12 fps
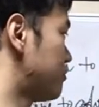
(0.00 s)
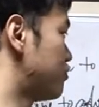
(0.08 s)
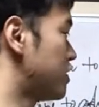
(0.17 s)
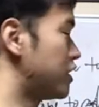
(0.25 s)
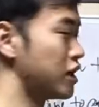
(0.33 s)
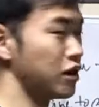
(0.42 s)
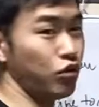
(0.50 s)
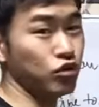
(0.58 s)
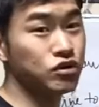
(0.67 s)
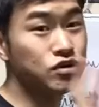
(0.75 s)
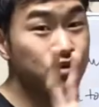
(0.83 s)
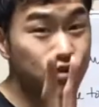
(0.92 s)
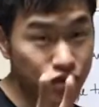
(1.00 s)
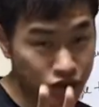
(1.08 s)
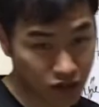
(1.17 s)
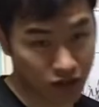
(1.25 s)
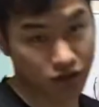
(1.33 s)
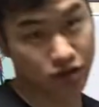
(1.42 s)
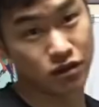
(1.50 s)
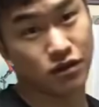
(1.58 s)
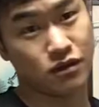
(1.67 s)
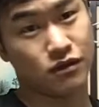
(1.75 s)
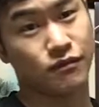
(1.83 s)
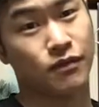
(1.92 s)
be careful. Two things.
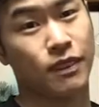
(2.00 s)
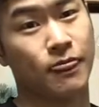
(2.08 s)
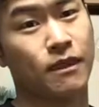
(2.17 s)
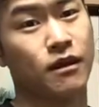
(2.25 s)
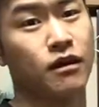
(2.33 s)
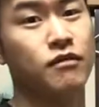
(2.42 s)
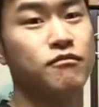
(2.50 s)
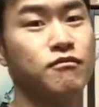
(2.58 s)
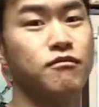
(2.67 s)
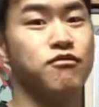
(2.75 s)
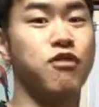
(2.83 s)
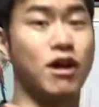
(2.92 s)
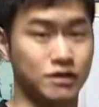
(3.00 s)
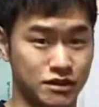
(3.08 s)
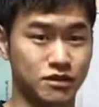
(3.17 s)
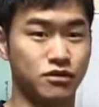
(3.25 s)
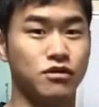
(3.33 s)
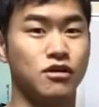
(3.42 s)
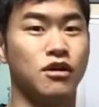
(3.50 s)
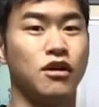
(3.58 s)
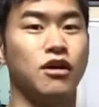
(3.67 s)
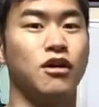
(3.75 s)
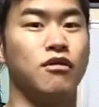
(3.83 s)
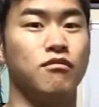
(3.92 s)
First,
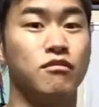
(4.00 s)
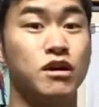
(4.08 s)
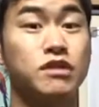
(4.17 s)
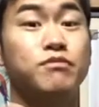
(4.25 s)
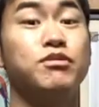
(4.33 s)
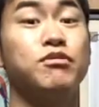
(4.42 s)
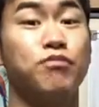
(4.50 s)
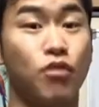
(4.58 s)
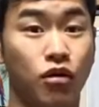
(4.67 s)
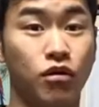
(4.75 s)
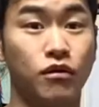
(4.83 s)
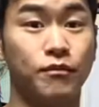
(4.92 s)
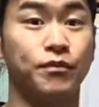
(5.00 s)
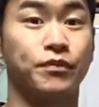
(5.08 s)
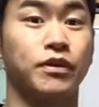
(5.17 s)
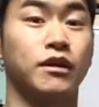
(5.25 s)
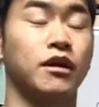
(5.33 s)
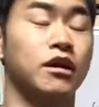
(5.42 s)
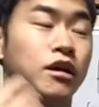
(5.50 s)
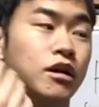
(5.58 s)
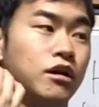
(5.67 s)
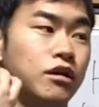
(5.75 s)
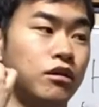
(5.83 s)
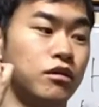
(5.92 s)
many people
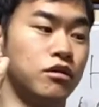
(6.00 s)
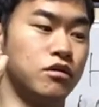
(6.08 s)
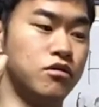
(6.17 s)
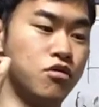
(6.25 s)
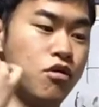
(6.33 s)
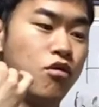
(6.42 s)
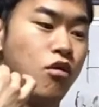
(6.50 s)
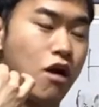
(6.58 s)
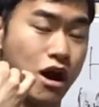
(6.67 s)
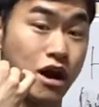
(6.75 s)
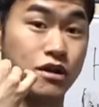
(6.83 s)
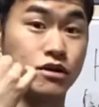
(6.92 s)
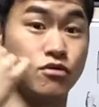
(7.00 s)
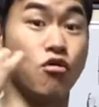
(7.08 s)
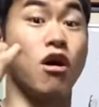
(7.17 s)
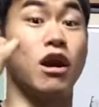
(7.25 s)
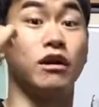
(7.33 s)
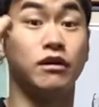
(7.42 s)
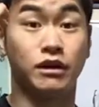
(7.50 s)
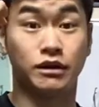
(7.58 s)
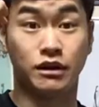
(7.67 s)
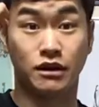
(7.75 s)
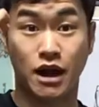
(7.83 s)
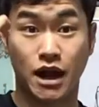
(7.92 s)
lower your
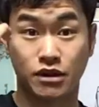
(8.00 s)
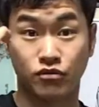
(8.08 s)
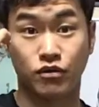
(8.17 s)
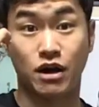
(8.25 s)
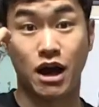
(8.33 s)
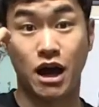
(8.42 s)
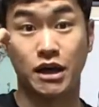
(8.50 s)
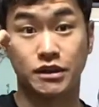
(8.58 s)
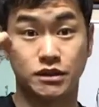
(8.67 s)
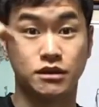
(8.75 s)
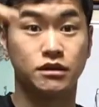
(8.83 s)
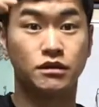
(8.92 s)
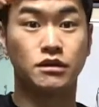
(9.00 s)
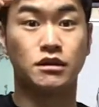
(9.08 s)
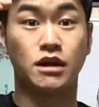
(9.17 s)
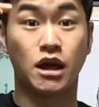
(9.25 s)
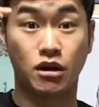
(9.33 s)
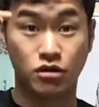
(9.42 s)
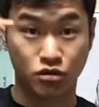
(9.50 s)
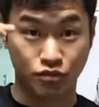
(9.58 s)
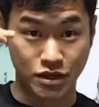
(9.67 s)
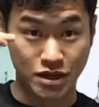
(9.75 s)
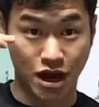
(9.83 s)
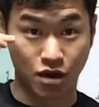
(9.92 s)
line of eyes a little
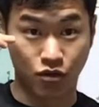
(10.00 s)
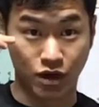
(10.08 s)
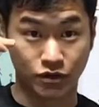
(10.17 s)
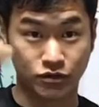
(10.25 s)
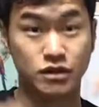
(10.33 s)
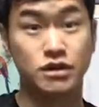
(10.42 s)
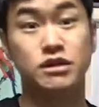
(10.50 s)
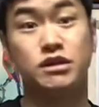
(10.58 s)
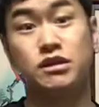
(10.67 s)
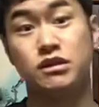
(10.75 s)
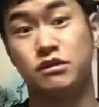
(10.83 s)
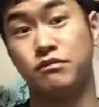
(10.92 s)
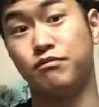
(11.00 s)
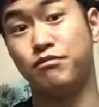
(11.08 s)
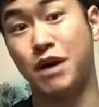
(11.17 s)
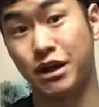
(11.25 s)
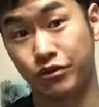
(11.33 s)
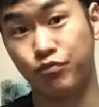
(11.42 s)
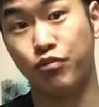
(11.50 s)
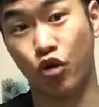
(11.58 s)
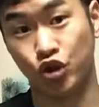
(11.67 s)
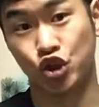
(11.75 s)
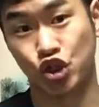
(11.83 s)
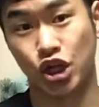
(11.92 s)
bit downward. It is bad
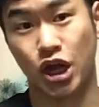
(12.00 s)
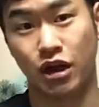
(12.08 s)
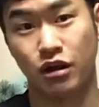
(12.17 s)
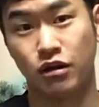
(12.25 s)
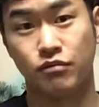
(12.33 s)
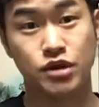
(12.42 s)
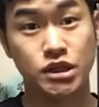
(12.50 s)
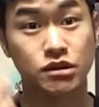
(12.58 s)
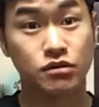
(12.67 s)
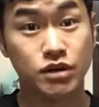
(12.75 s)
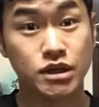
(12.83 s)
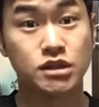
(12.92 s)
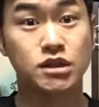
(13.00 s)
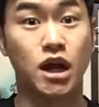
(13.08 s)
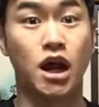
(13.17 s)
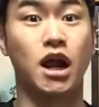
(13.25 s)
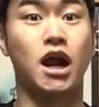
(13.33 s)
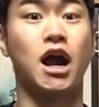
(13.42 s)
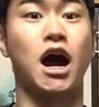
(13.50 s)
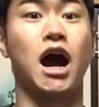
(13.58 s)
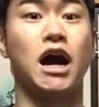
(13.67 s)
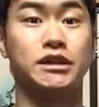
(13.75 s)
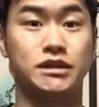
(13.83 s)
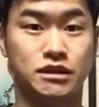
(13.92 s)
posture. Please raise your
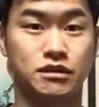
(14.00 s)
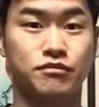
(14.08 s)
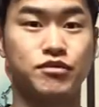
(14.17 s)
eyes.